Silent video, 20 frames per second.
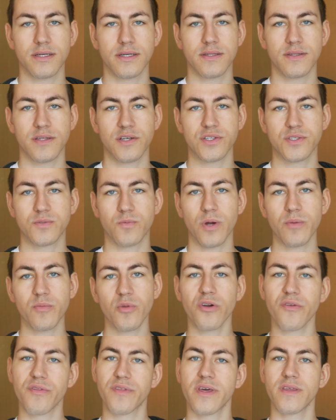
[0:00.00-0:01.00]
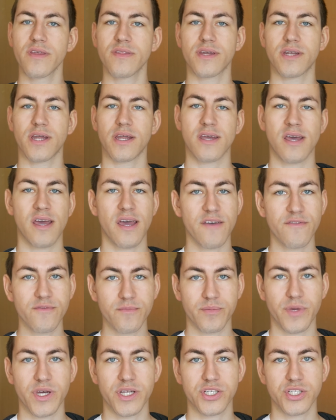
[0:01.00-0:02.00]
there's one more thing that I
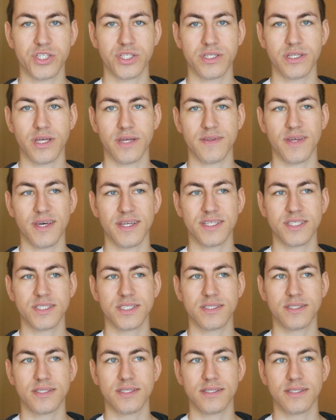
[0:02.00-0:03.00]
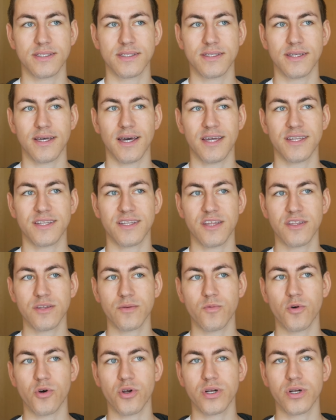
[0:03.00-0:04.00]
haven't mentioned, and that is another
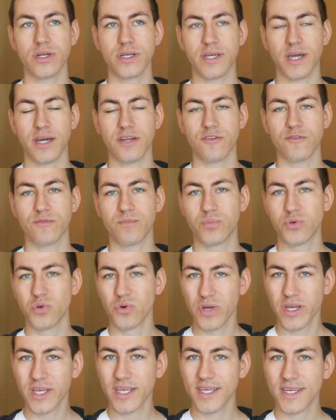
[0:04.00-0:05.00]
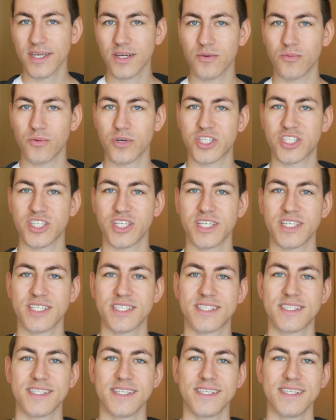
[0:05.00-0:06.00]
war kind of brewing, which
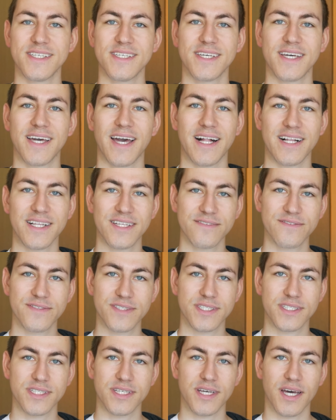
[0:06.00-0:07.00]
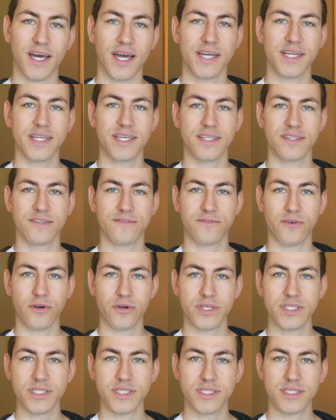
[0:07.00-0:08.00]
is the elves hiding in the
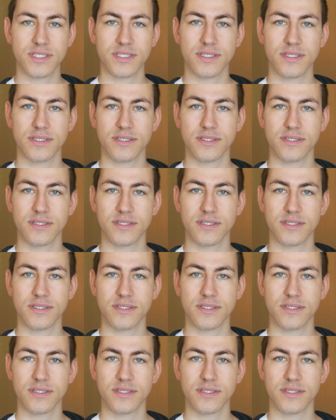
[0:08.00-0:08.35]
forest.